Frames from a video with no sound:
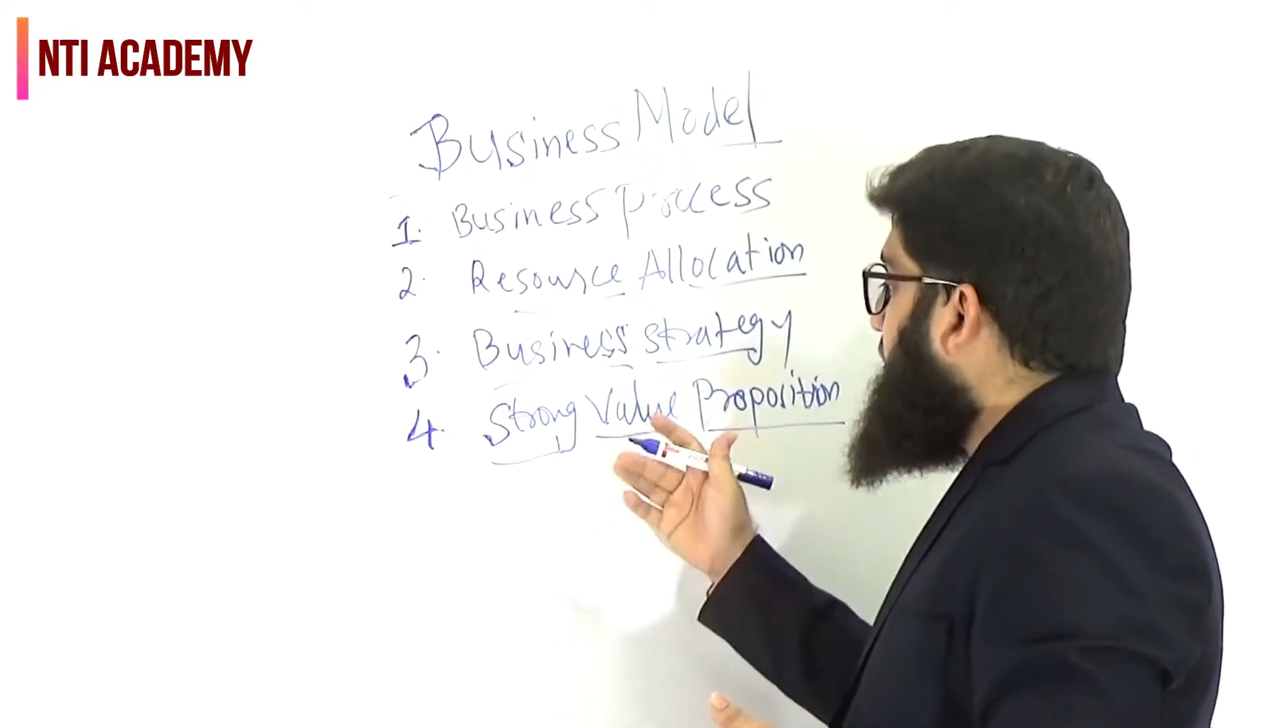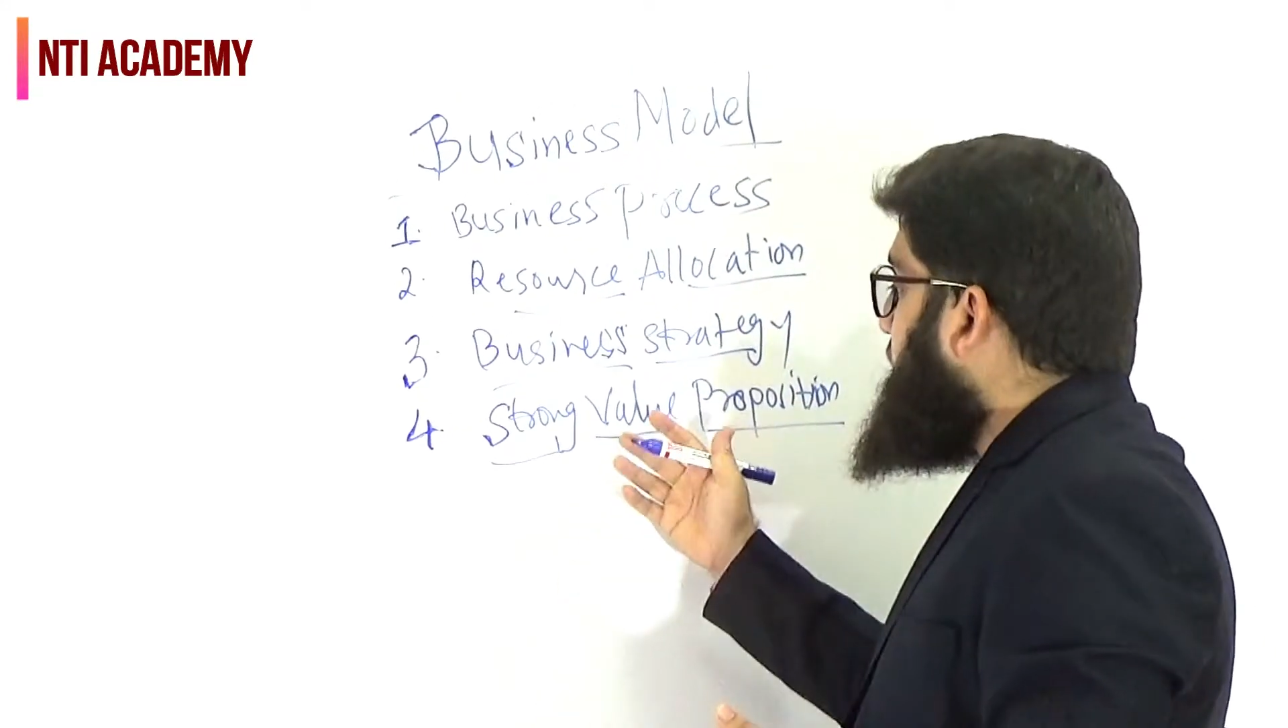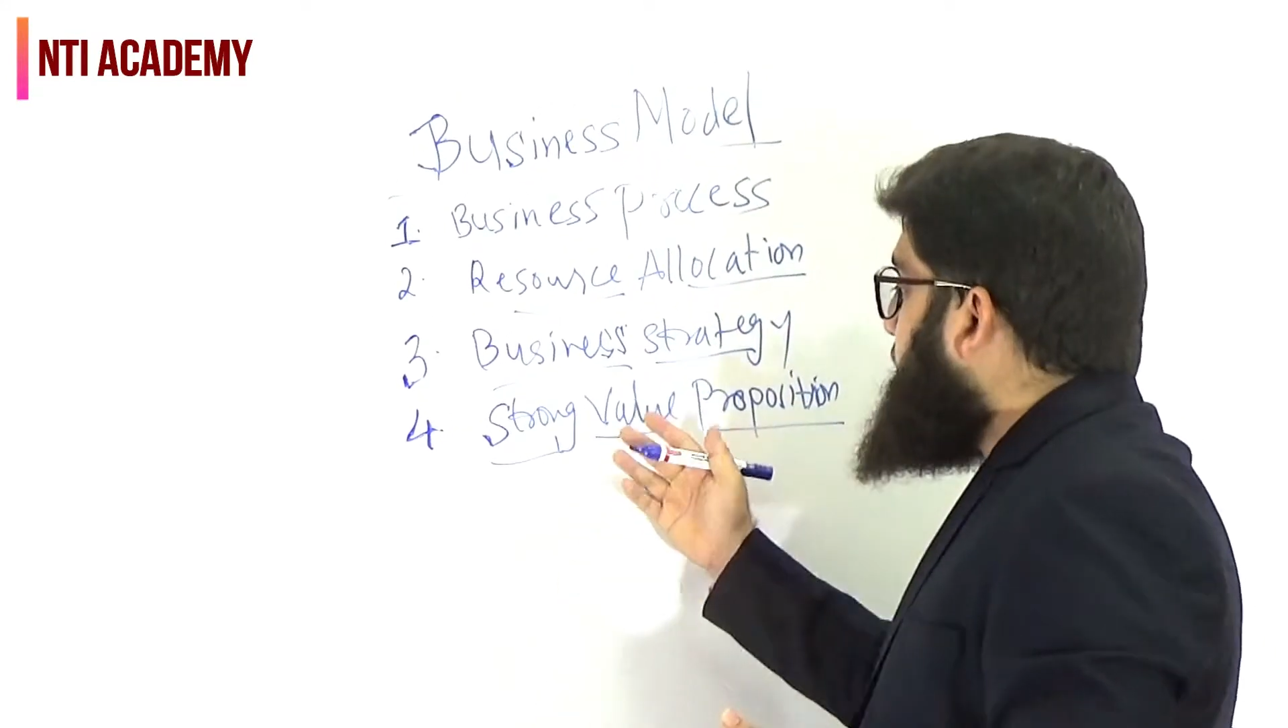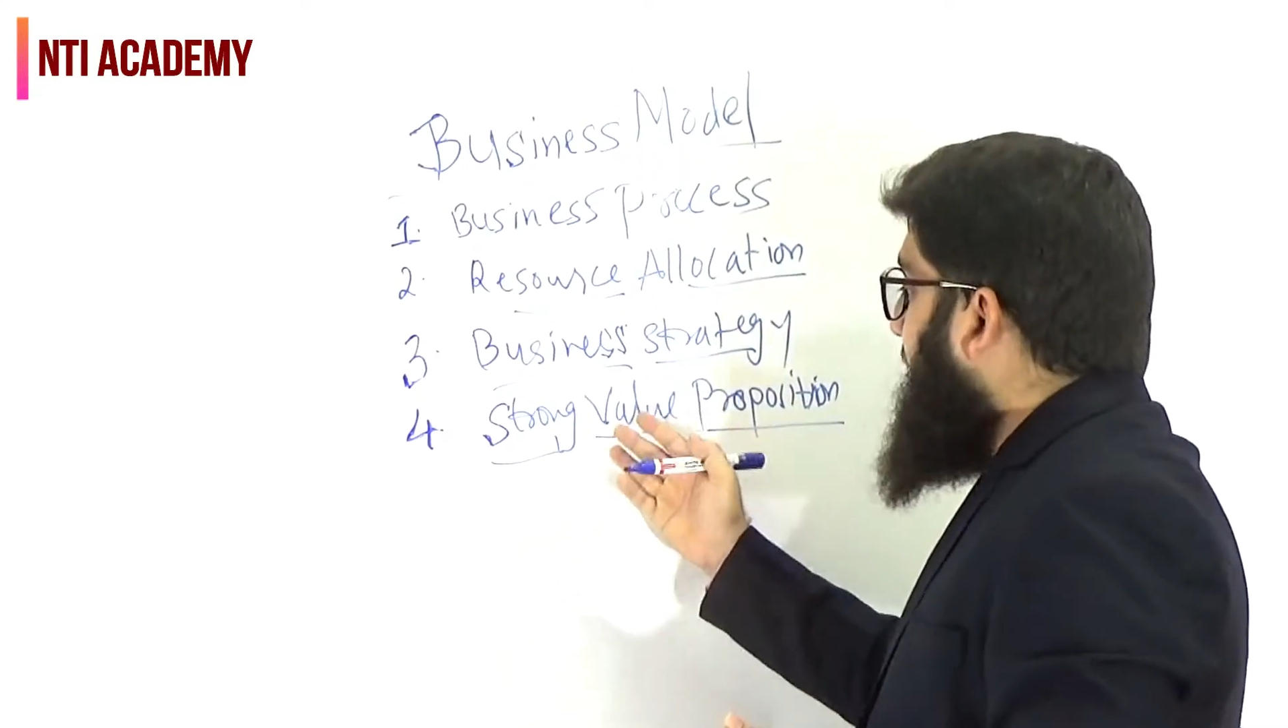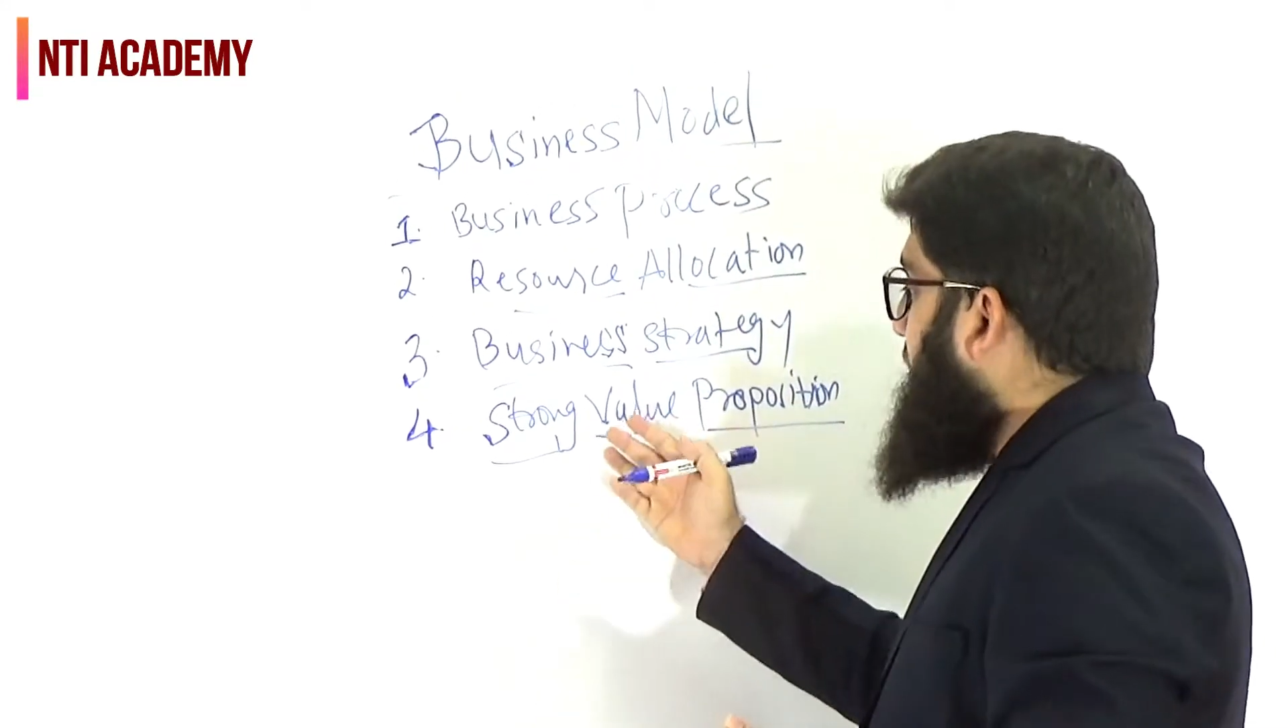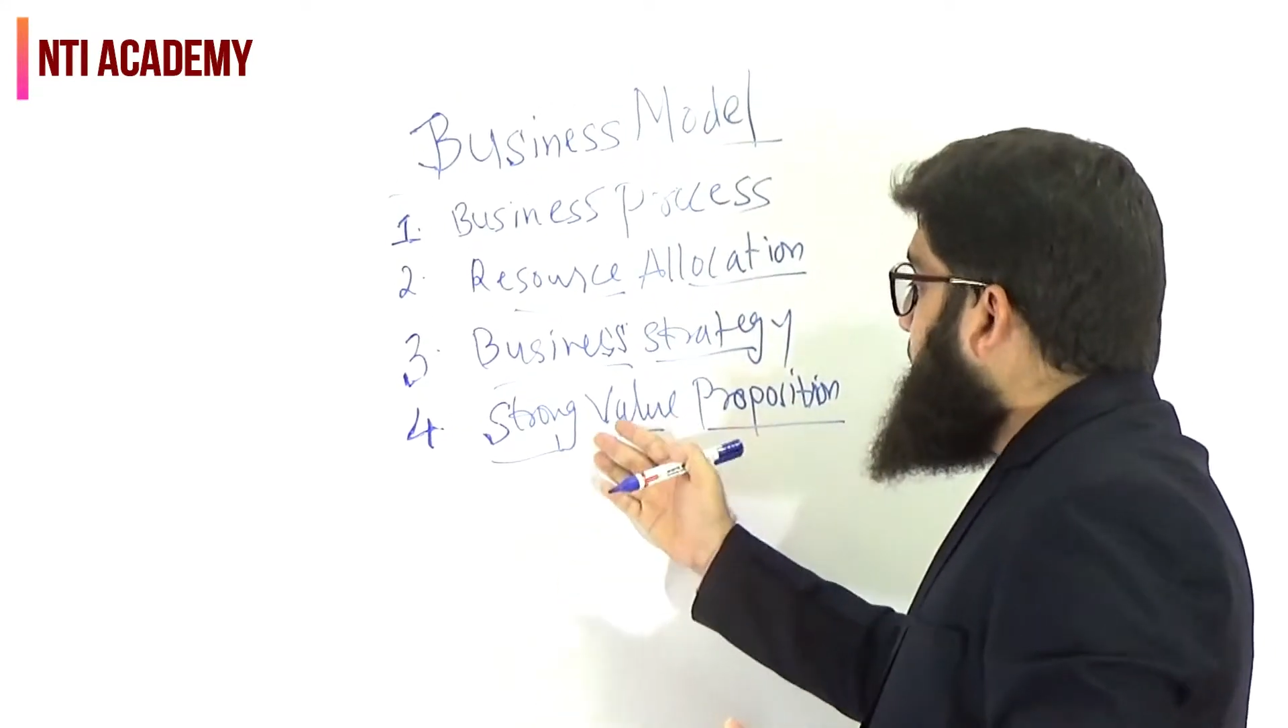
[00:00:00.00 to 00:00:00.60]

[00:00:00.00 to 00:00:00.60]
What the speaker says: value